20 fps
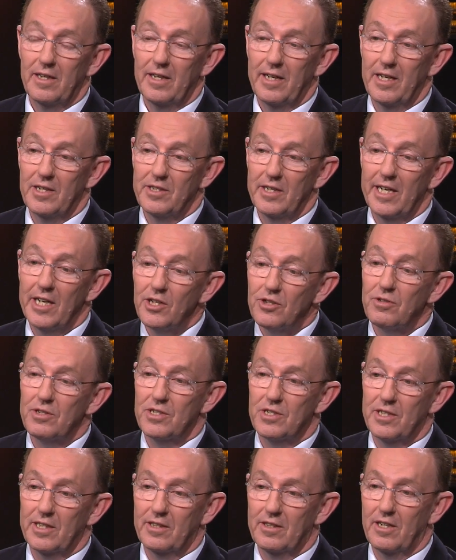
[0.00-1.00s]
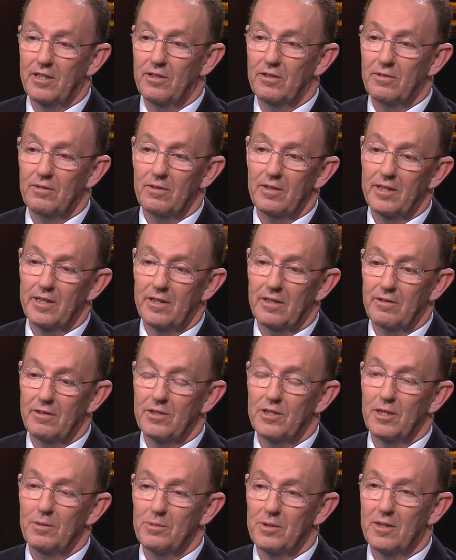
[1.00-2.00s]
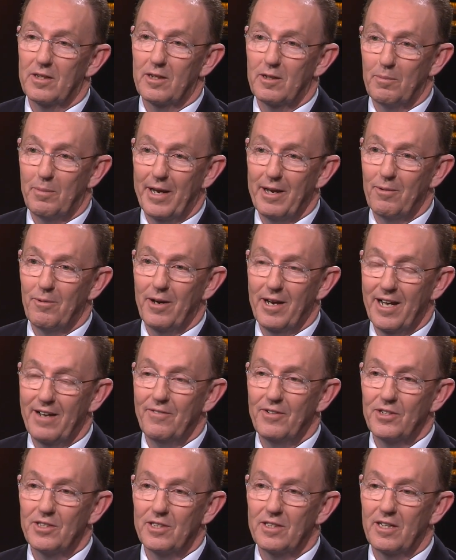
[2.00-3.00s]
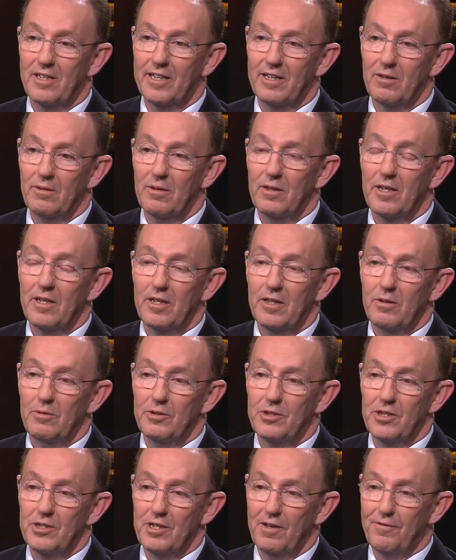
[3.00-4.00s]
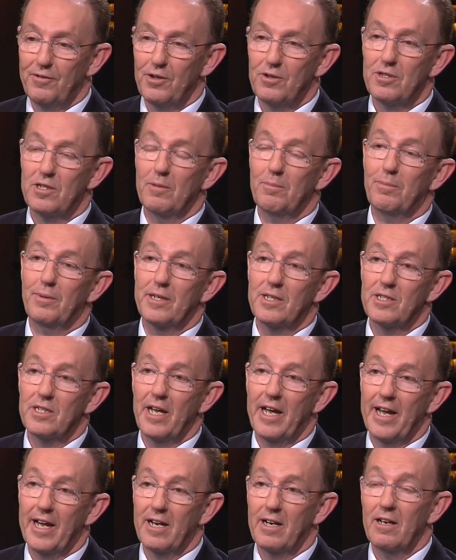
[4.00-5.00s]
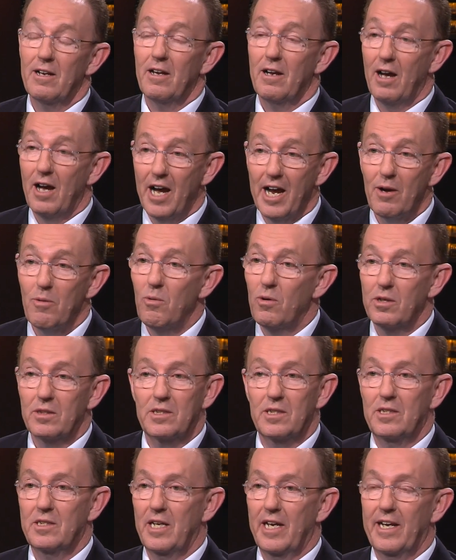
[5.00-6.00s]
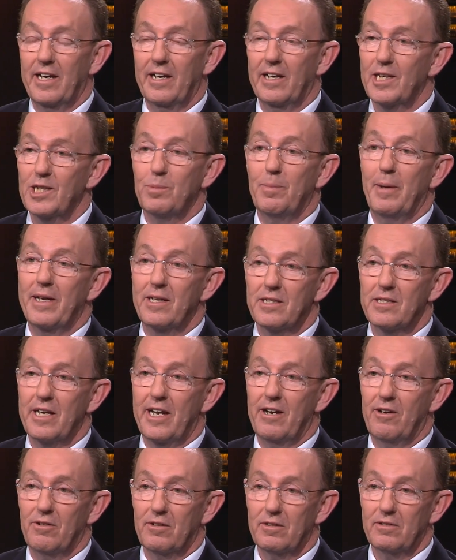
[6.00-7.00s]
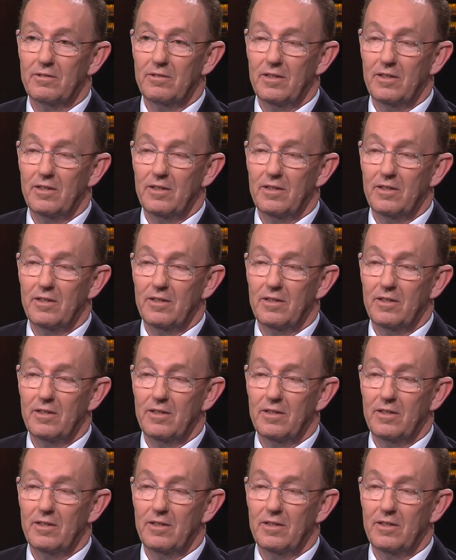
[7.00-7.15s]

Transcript: It's interesting, though, you know, in terms of the debate we're having tonight, which is if you simply said, I want to take expense out,